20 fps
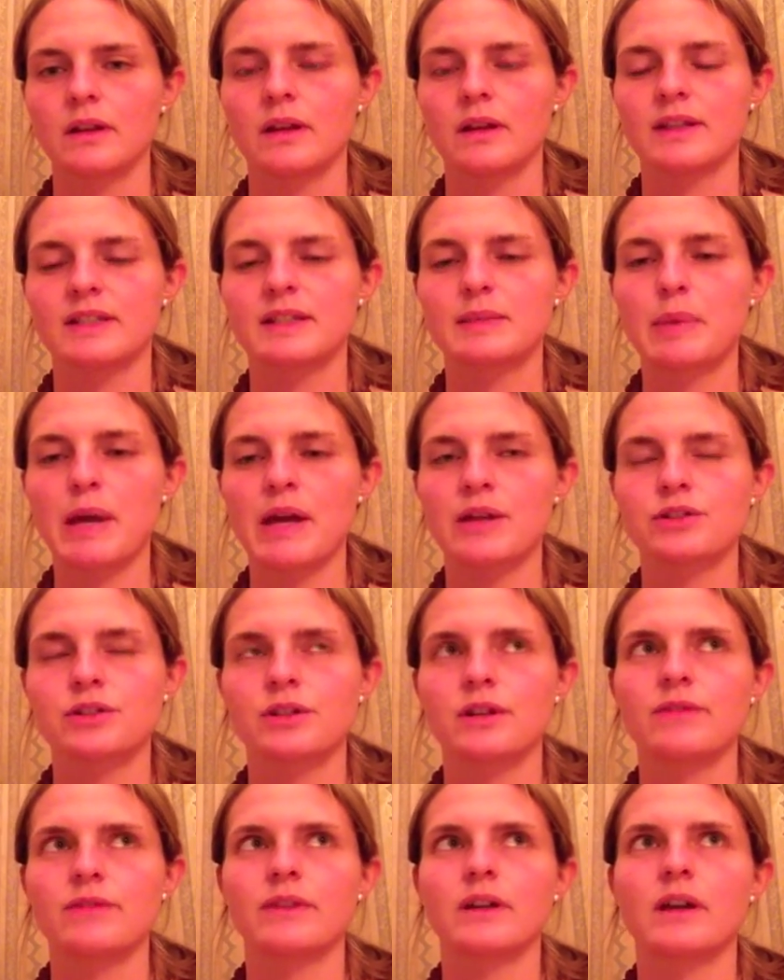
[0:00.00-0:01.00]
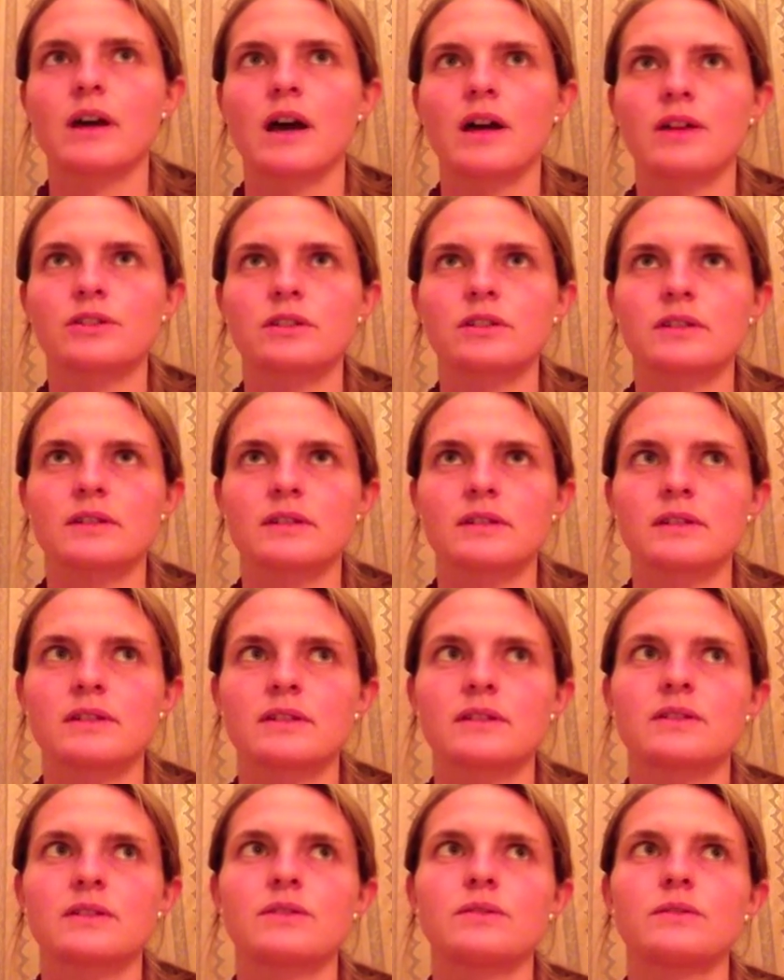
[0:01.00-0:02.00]
expansion of the
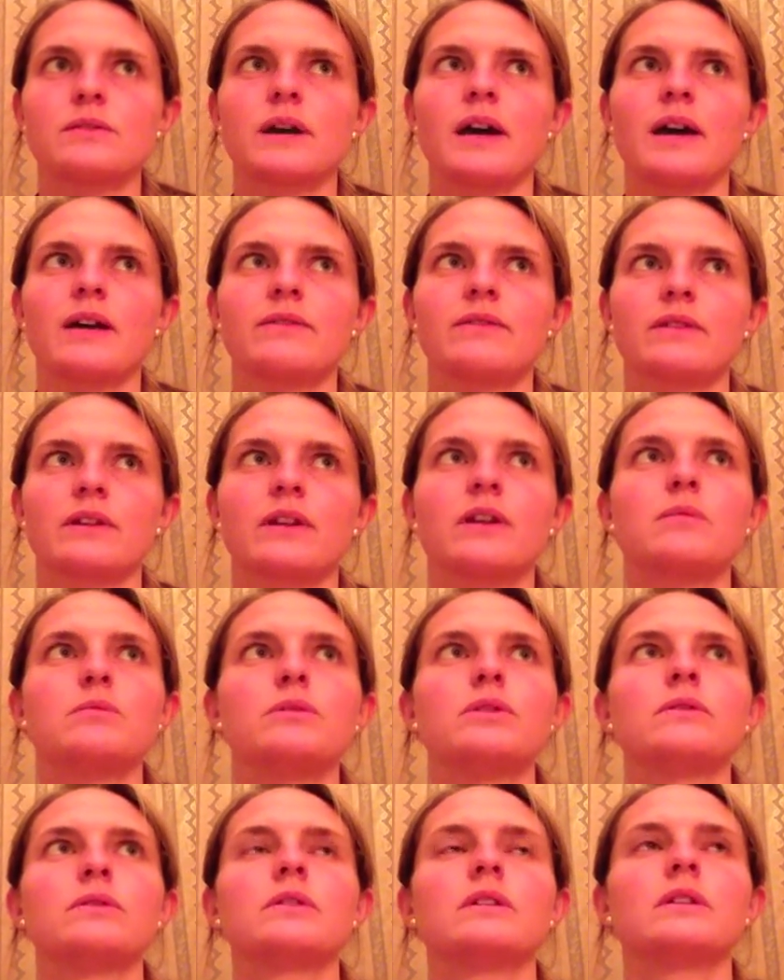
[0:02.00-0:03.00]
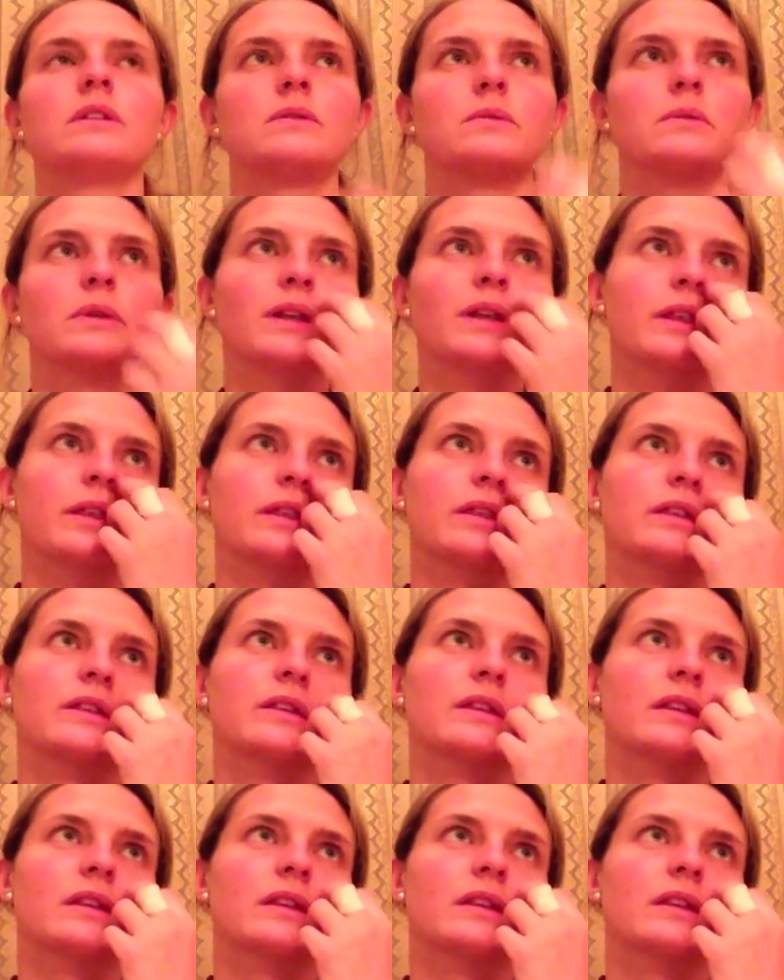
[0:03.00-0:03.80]
consciousness to have a communion with